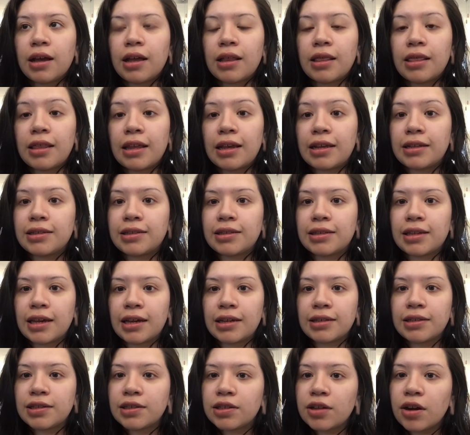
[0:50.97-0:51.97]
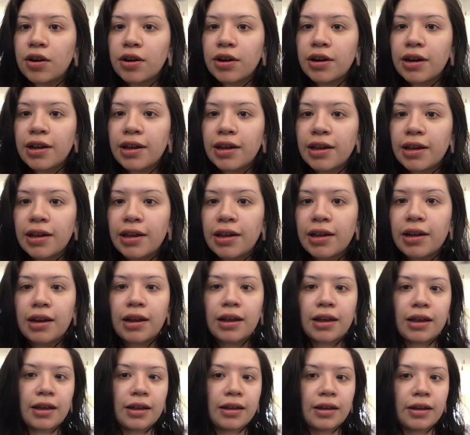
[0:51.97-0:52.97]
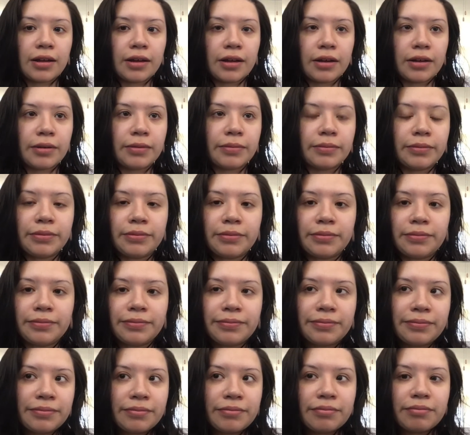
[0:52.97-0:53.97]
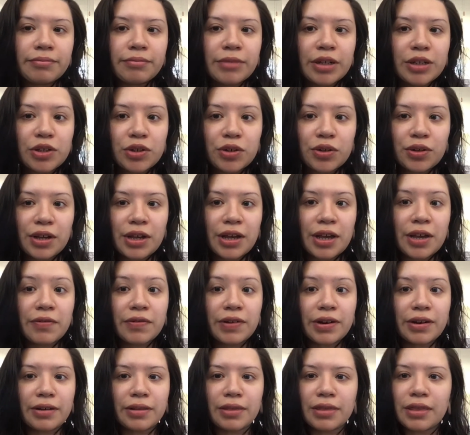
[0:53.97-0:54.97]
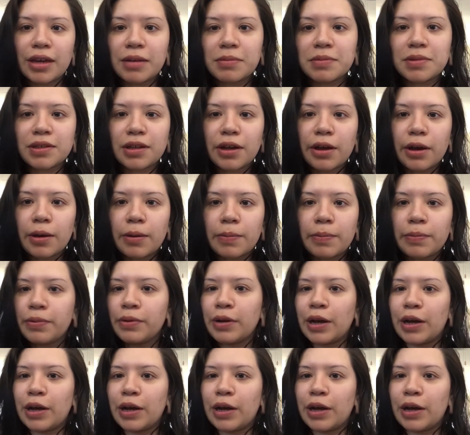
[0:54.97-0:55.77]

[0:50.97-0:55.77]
let's get started. Make sure you give it a thumbs up.